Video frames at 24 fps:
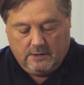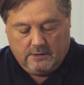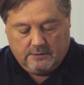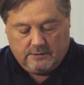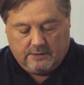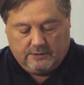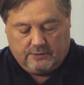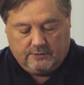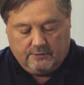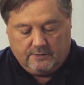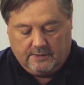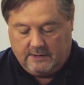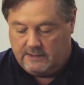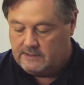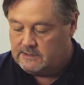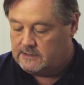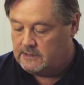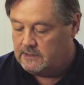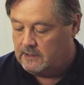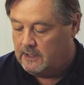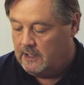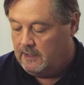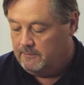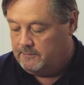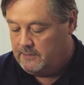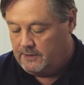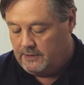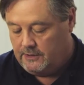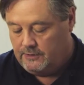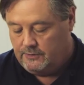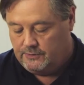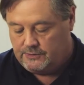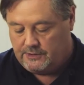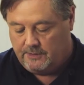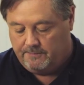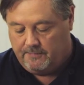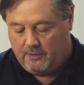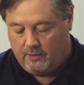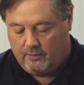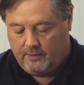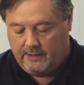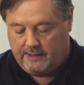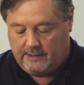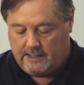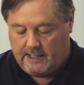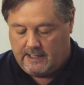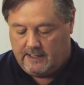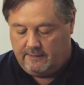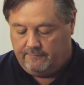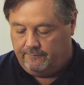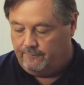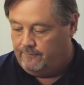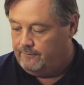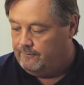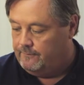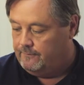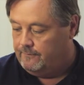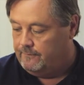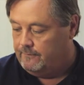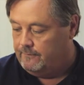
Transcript: To do this, I'm gonna use the boning knife.